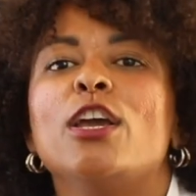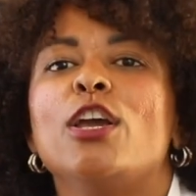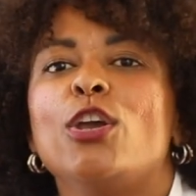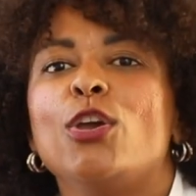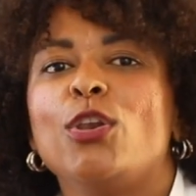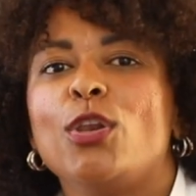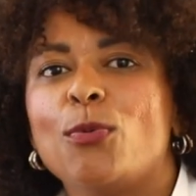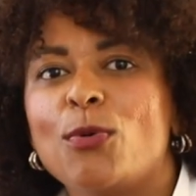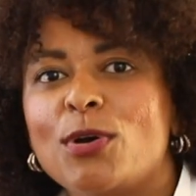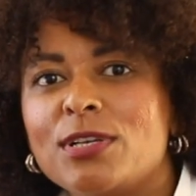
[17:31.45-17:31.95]

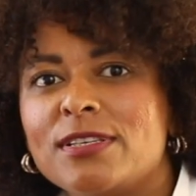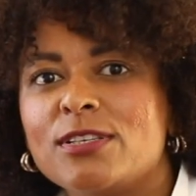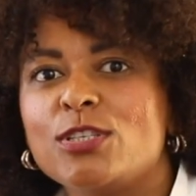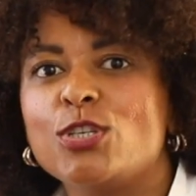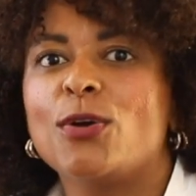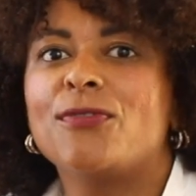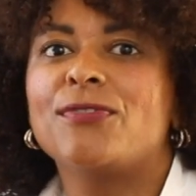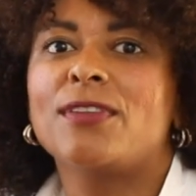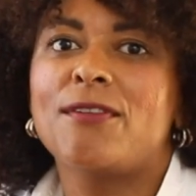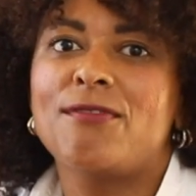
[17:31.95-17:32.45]

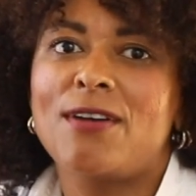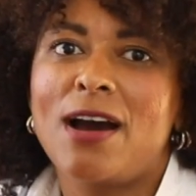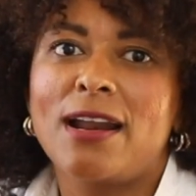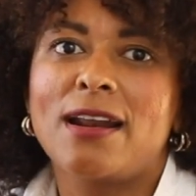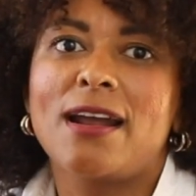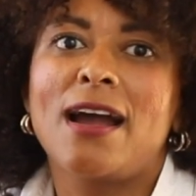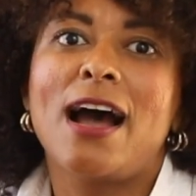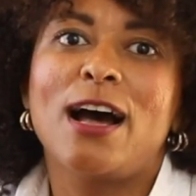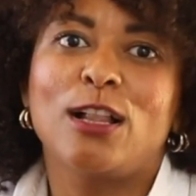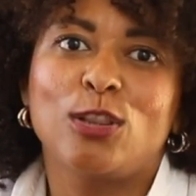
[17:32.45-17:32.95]
University of
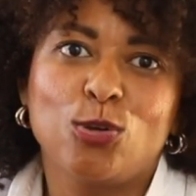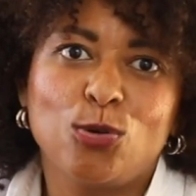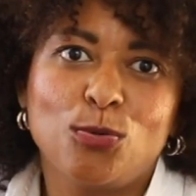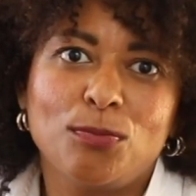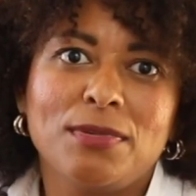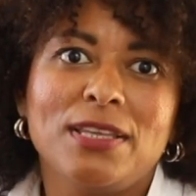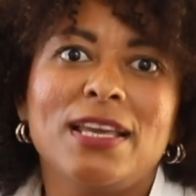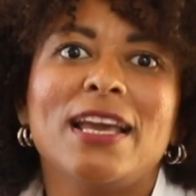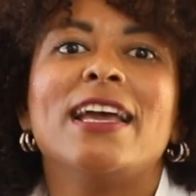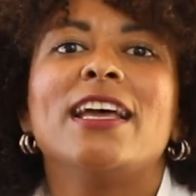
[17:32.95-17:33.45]
Navarra
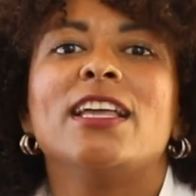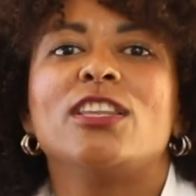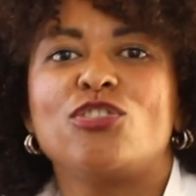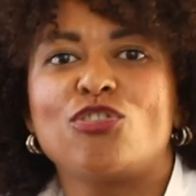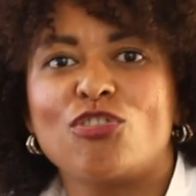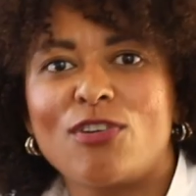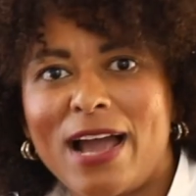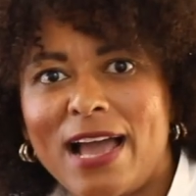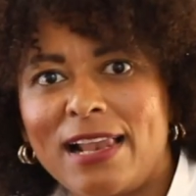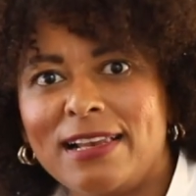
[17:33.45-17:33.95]
Alumni
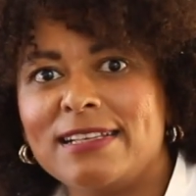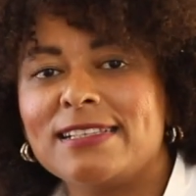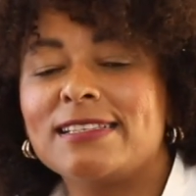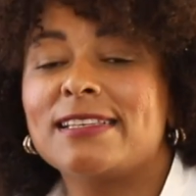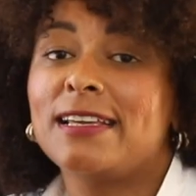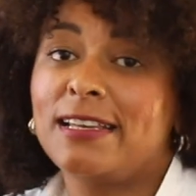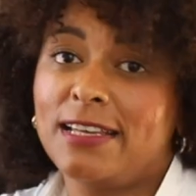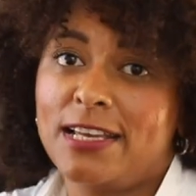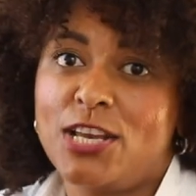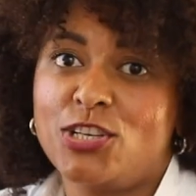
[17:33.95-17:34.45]
Trialist
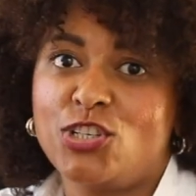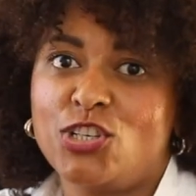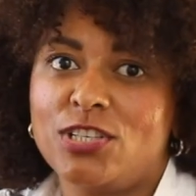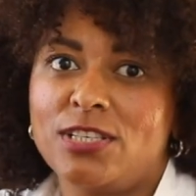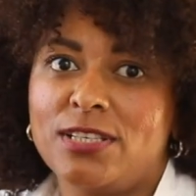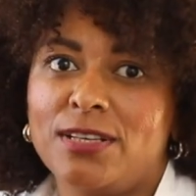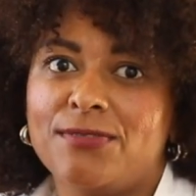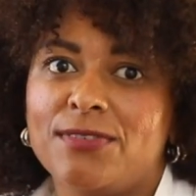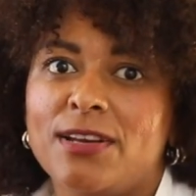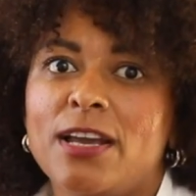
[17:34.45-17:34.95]

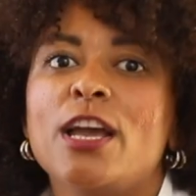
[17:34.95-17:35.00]
Initiative,